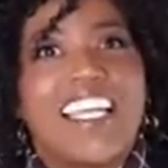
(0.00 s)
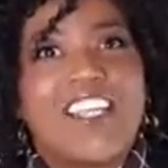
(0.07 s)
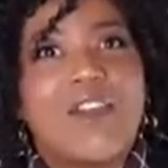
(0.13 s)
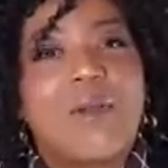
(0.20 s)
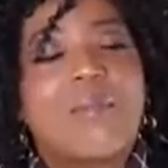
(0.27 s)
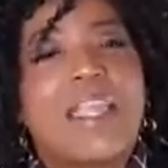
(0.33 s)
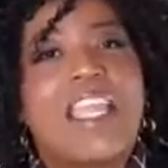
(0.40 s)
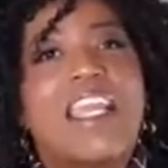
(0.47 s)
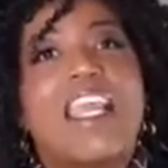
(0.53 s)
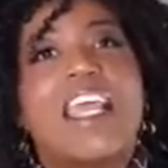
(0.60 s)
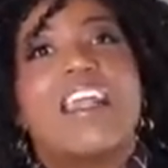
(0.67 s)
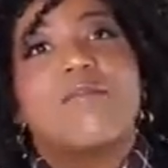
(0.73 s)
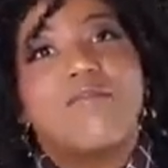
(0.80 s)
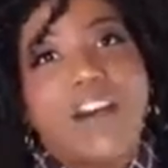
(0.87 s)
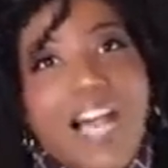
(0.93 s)
You're being
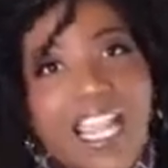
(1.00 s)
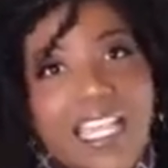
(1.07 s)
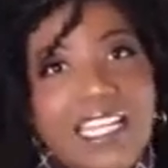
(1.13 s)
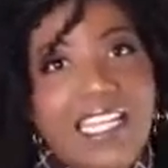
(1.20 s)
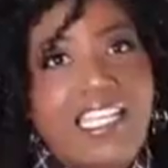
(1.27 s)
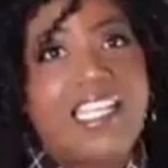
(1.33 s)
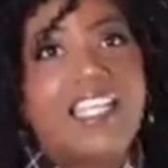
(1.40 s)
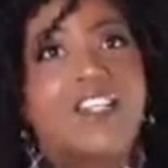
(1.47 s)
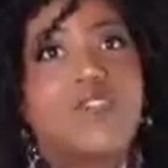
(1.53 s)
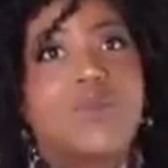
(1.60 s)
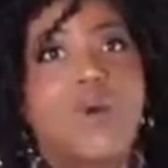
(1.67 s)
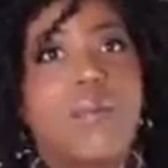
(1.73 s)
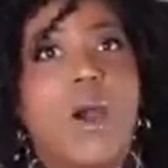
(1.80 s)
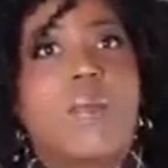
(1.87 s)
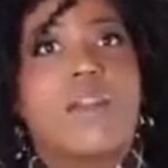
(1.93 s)
invited
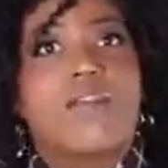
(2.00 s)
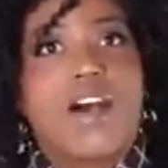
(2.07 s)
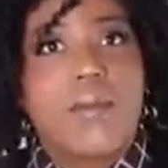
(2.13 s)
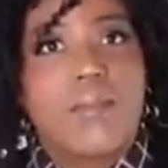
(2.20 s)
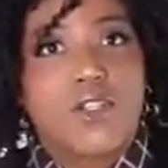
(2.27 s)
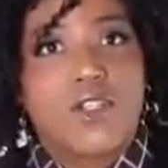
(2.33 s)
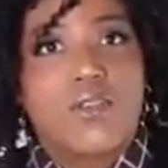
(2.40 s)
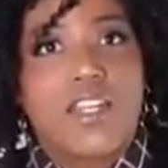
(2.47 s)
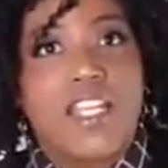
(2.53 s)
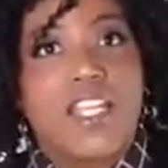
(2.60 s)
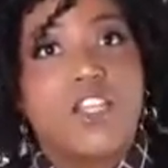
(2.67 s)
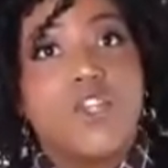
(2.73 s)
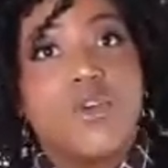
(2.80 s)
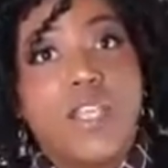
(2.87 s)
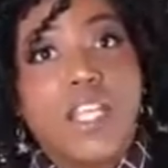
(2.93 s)
into a moment of
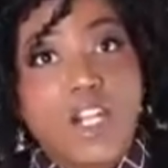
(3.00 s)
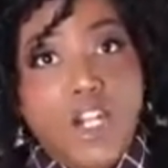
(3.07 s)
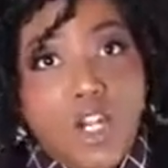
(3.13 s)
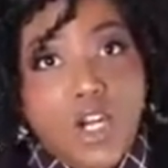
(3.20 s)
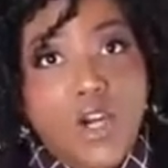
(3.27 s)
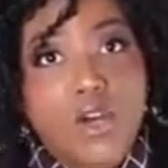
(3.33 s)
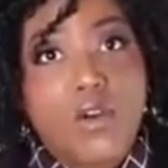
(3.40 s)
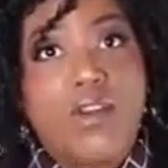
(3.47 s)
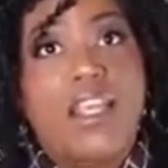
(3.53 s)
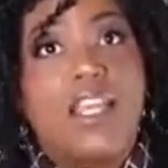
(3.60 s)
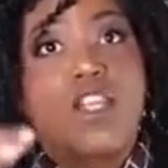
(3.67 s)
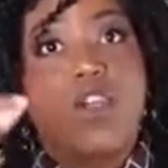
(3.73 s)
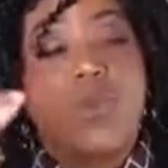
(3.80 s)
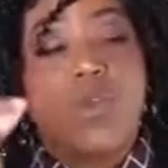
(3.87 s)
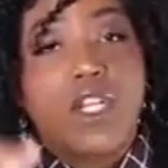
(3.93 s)
opportunity. You can learn,
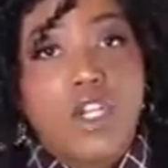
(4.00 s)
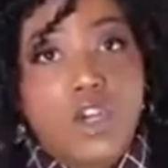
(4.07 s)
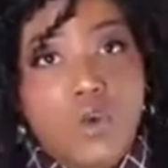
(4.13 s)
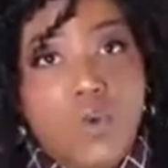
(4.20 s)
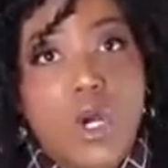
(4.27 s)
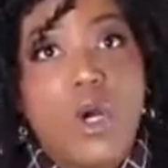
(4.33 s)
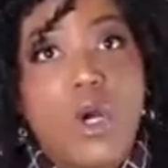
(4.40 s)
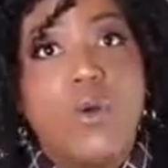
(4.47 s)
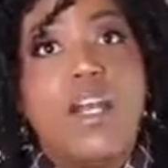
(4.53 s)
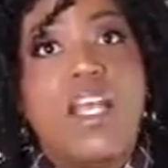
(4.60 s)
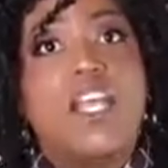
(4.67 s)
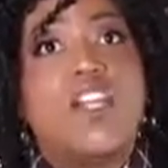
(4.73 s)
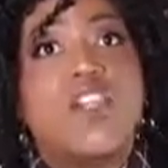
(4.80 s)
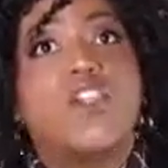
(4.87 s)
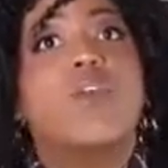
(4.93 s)
you can grow,
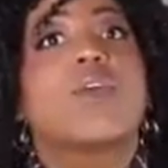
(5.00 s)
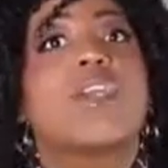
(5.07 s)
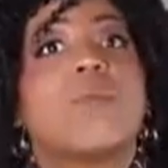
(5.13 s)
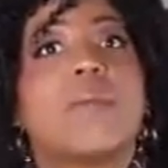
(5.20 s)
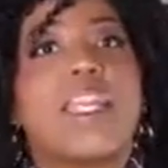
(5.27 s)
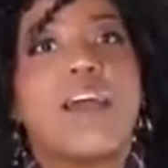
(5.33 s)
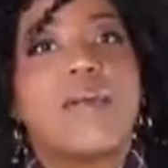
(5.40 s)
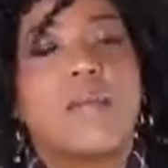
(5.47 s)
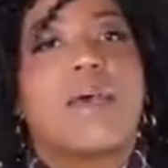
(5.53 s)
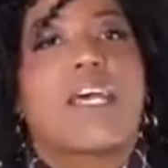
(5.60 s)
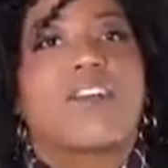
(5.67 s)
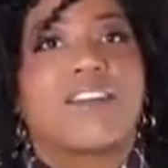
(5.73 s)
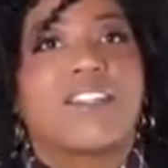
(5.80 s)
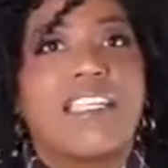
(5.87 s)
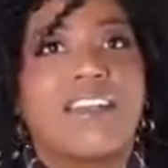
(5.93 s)
you can become a
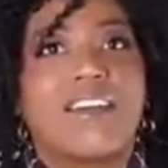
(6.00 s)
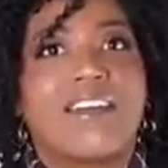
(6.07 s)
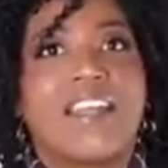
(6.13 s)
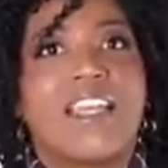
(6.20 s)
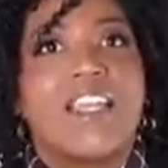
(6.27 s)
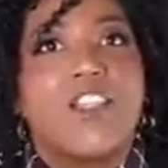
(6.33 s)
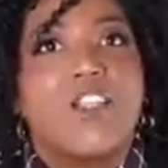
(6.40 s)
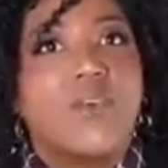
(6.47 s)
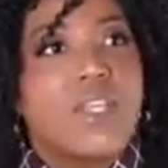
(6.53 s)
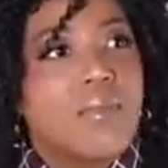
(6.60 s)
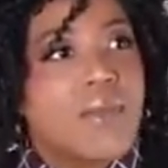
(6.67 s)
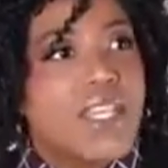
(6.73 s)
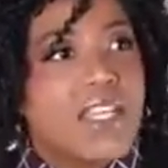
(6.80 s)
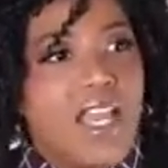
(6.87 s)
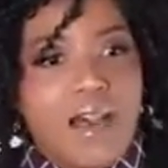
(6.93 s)
better leader, you
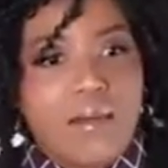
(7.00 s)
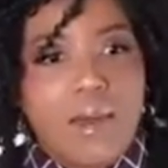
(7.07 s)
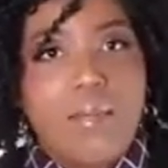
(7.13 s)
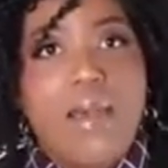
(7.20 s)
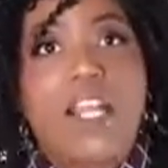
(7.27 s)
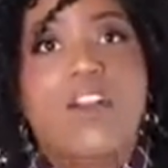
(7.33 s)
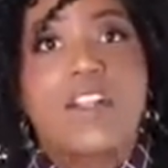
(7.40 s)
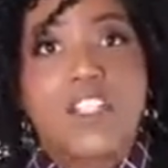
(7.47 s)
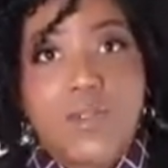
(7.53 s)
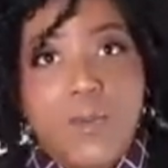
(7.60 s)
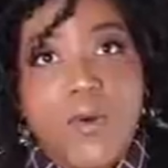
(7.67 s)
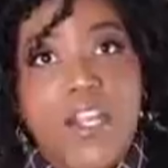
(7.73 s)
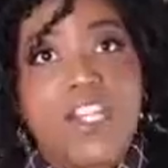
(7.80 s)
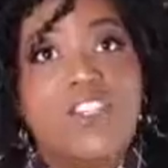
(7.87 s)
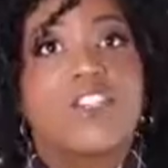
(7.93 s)
can become a better
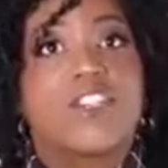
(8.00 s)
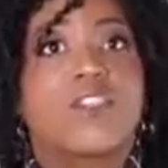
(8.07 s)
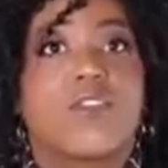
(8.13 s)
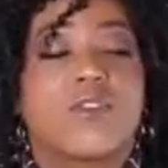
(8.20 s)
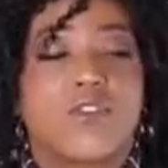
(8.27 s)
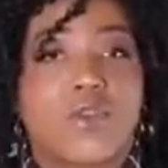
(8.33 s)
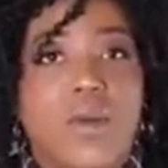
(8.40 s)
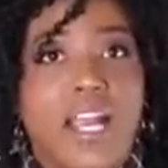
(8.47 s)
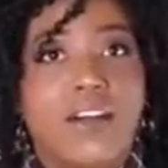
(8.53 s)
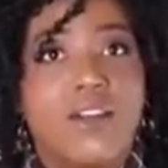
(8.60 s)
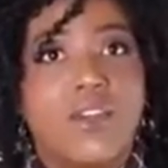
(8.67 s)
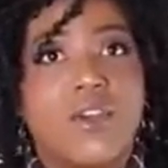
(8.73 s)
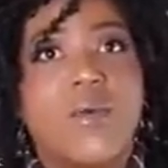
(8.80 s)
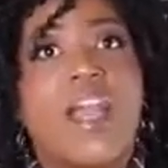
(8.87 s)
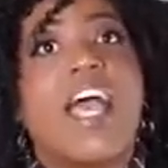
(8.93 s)
inspiration to those
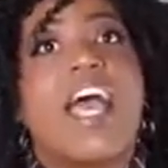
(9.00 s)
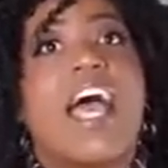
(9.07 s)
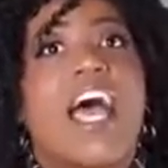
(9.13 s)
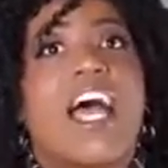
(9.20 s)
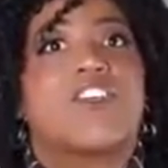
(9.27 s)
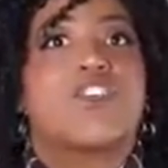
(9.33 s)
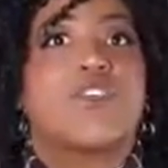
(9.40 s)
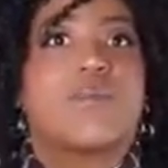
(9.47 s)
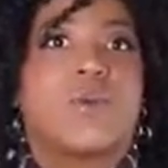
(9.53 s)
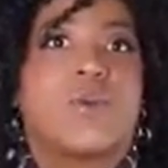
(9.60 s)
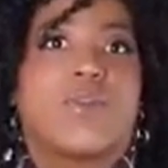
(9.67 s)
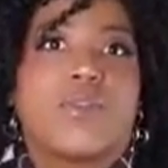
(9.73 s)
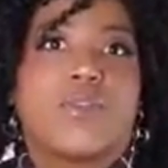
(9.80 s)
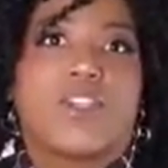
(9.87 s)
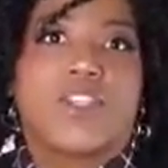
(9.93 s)
around you as you
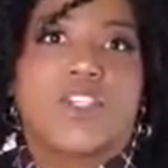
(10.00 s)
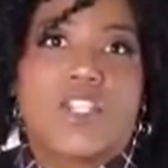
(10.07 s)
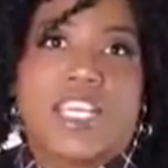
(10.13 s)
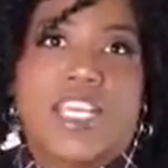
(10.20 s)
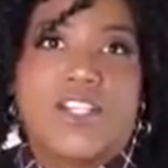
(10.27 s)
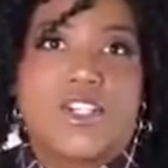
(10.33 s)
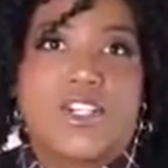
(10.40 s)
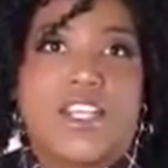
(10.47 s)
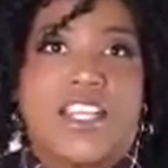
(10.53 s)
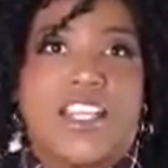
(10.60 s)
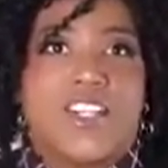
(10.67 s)
move through this change.